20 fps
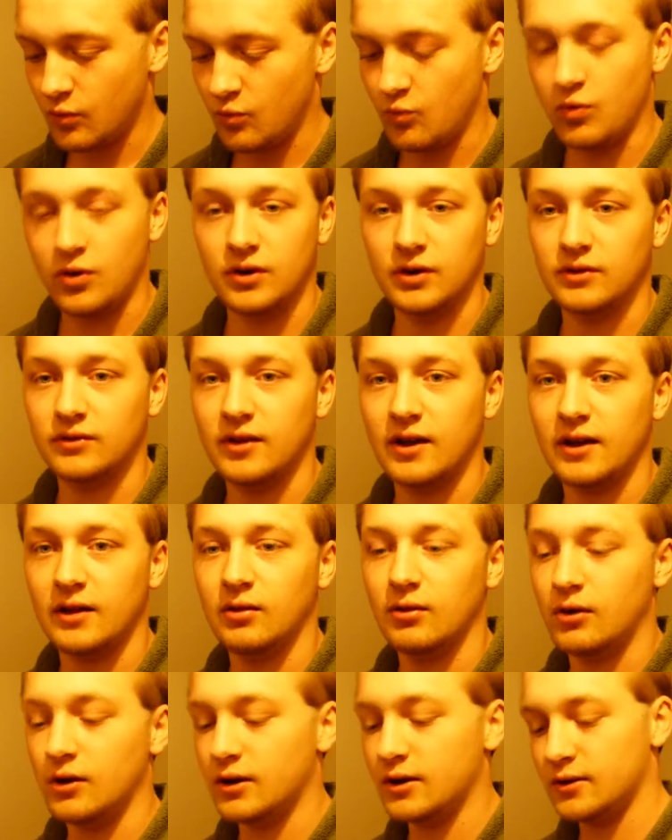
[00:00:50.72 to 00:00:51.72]
we're going to take a
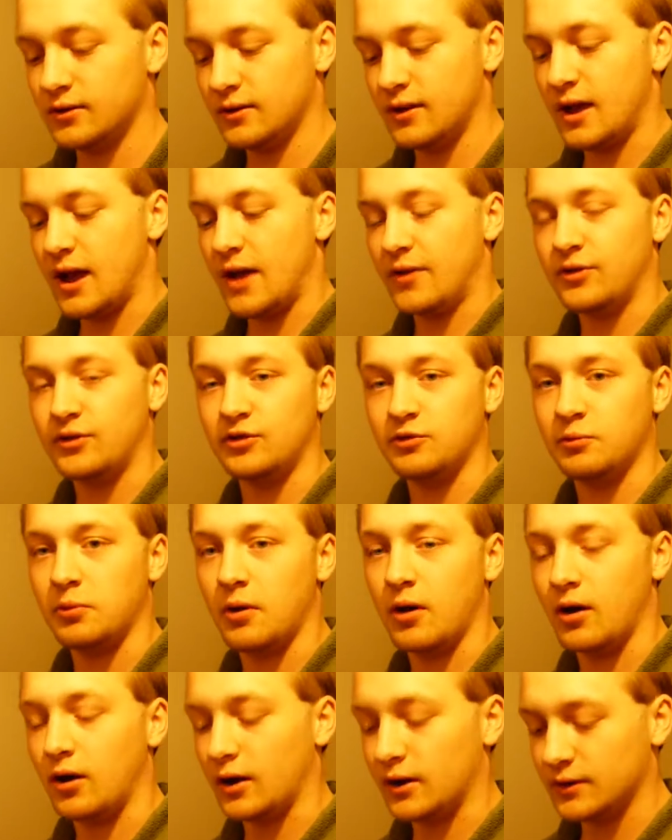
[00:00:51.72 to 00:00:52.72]
look at these
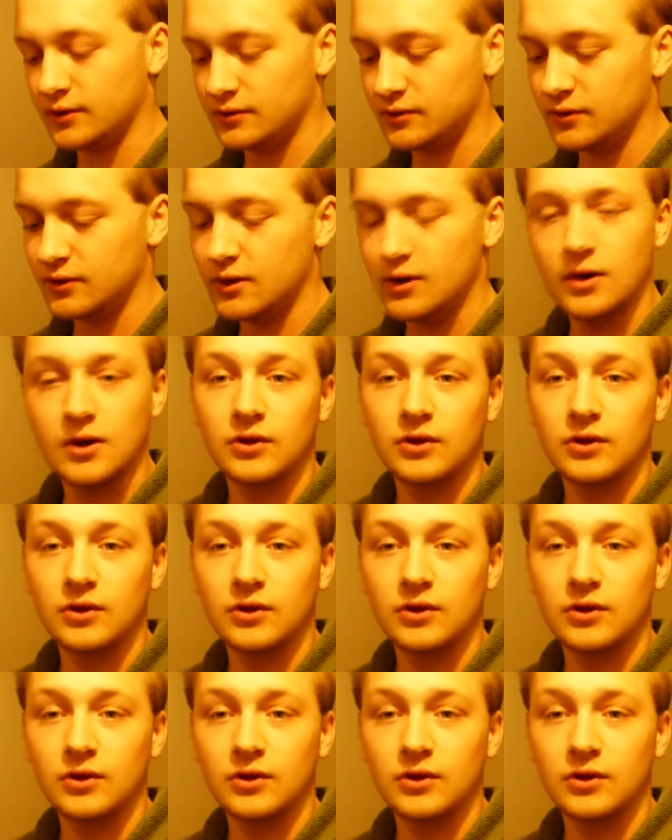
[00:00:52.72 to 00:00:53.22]
products.